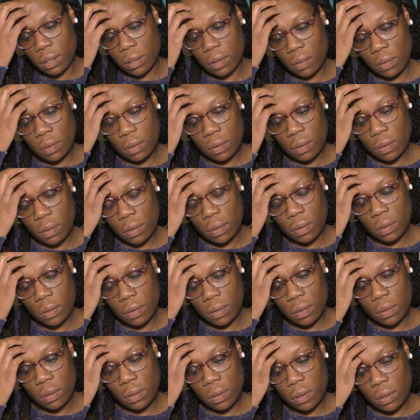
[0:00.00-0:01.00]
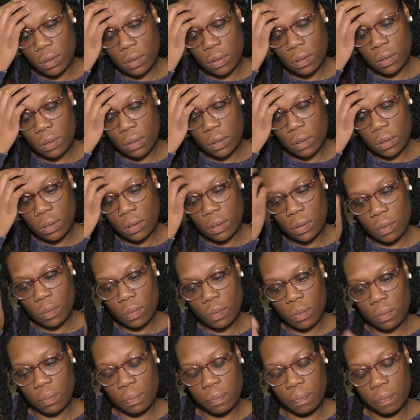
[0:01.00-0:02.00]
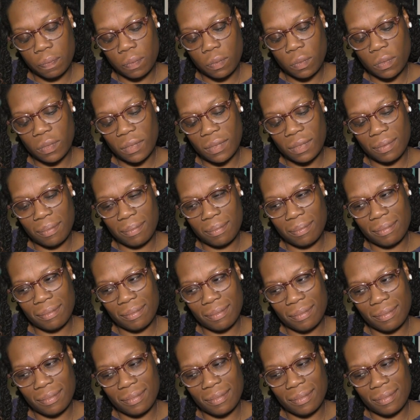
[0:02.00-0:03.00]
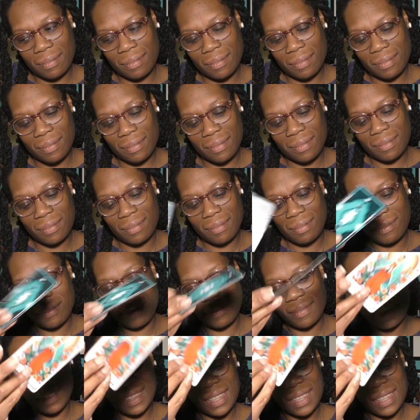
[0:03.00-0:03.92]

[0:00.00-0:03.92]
Nothing is said.